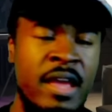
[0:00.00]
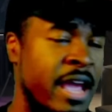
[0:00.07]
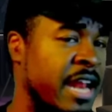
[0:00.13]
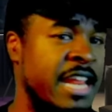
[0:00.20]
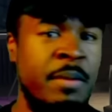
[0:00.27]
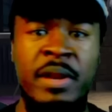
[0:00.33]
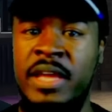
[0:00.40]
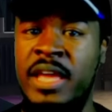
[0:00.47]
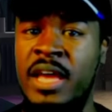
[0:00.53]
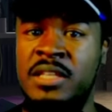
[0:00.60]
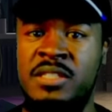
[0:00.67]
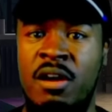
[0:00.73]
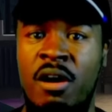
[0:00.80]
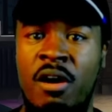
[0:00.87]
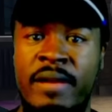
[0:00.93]
And then when it gets
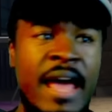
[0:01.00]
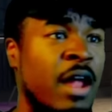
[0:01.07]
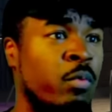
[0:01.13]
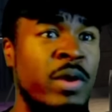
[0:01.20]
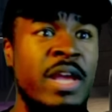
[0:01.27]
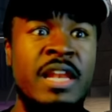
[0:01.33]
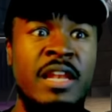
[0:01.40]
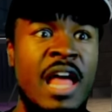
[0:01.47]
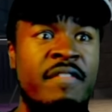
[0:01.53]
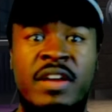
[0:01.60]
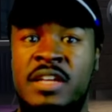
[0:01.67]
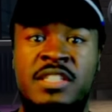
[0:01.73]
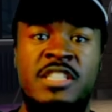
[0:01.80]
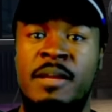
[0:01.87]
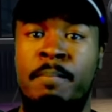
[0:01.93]
called out, we love it
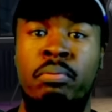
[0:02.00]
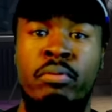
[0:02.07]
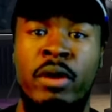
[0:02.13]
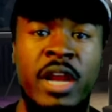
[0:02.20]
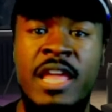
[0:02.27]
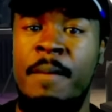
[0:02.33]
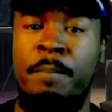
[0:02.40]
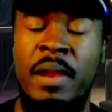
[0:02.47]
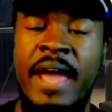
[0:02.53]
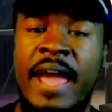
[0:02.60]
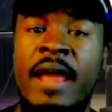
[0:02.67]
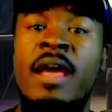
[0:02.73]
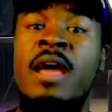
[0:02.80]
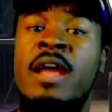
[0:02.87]
because it's a brilliant plan